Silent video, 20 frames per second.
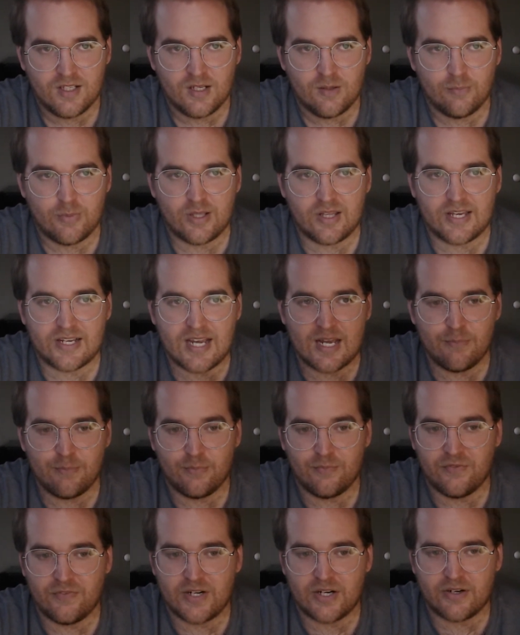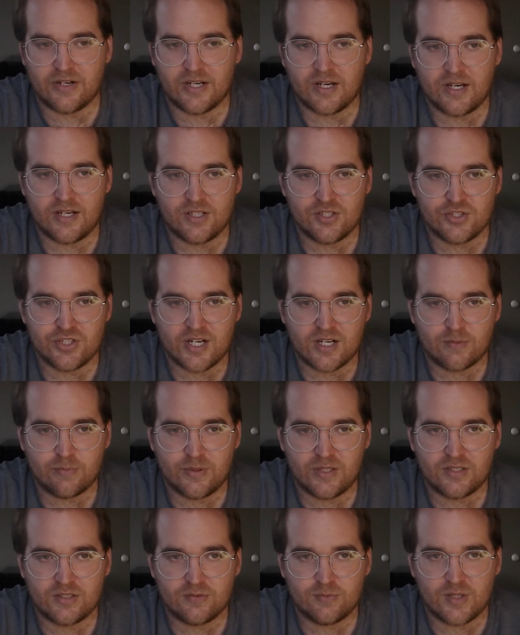But like I'm very high on Jack
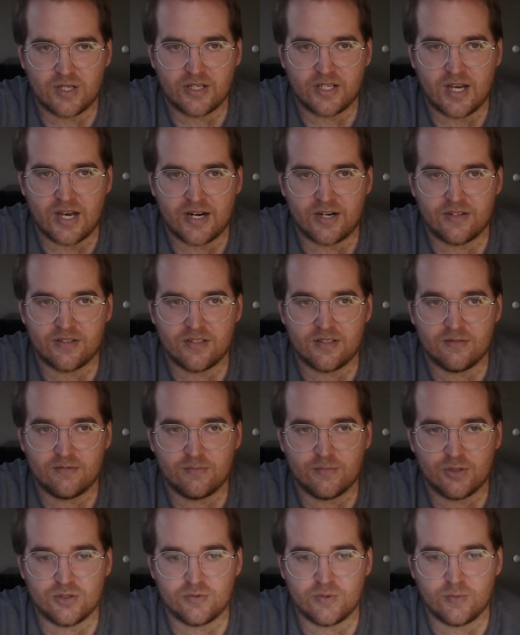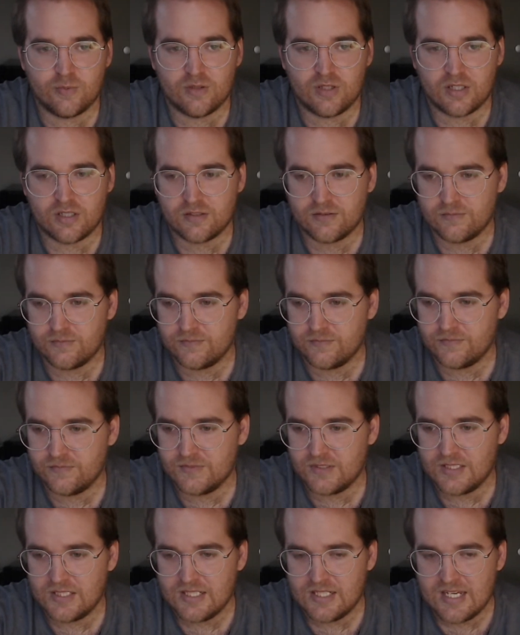Besh, probably higher than most people are.
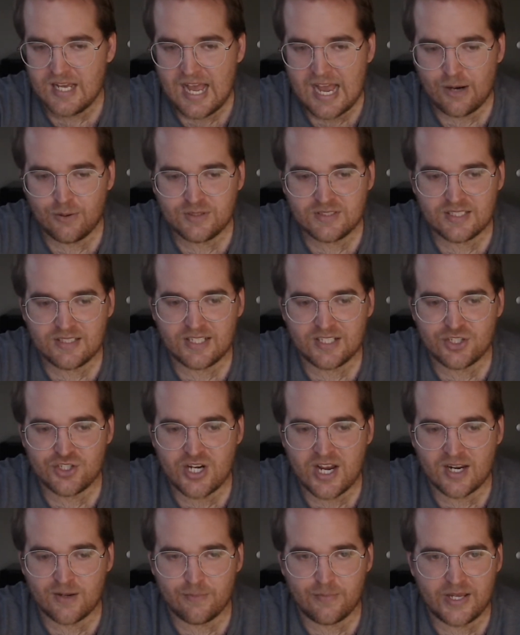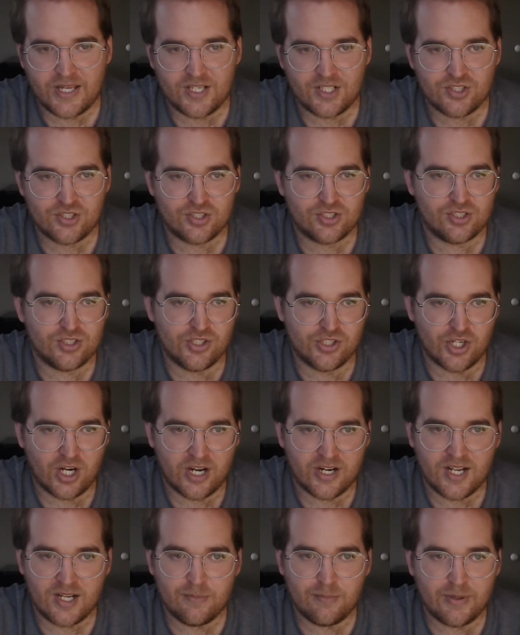I would say like Jack Besh,
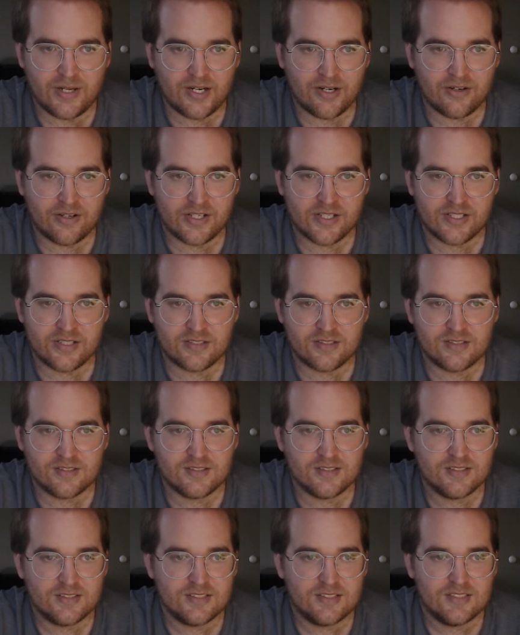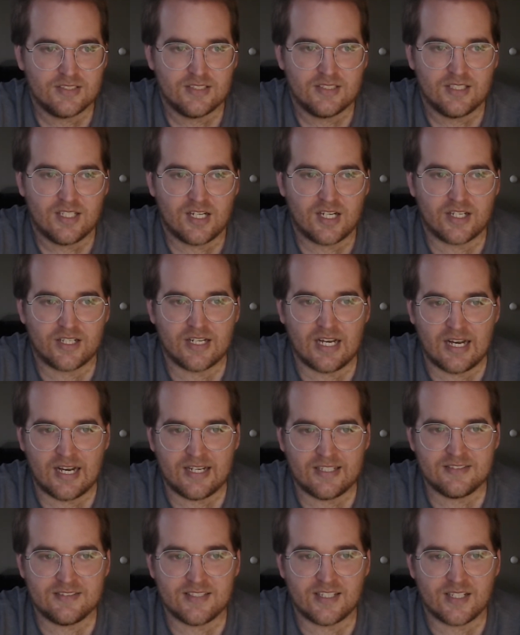Jade Barron are
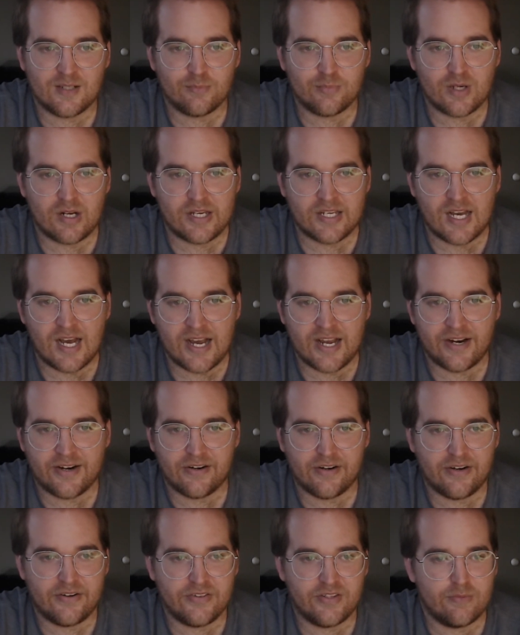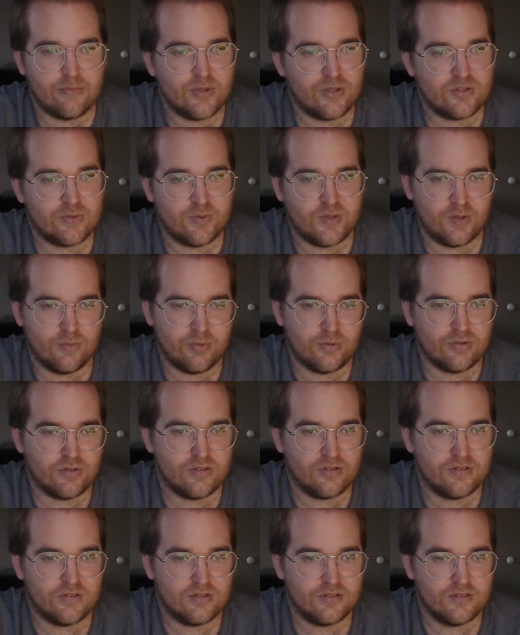guys that I'm probably higher on than most people.